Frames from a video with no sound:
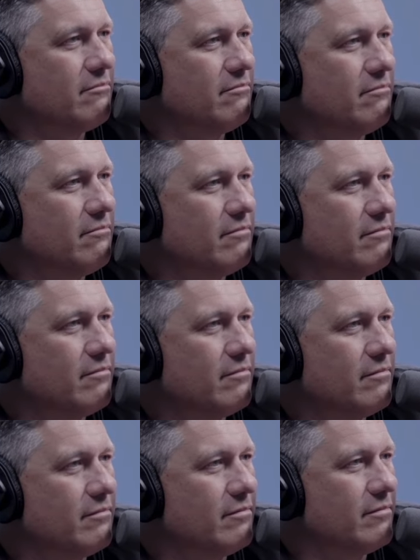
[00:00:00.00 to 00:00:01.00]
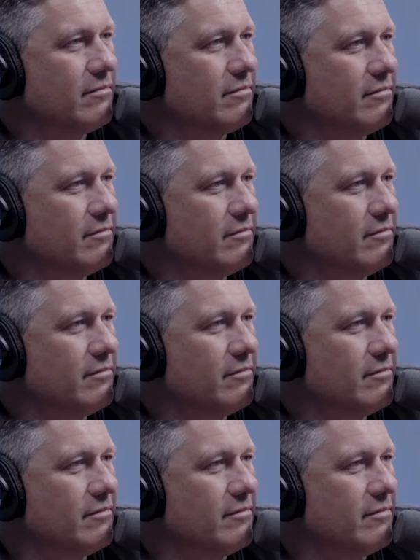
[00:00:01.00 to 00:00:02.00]

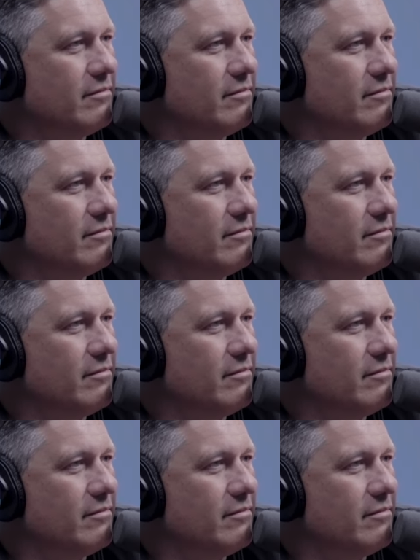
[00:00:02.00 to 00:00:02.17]
No words are spoken by the person on screen.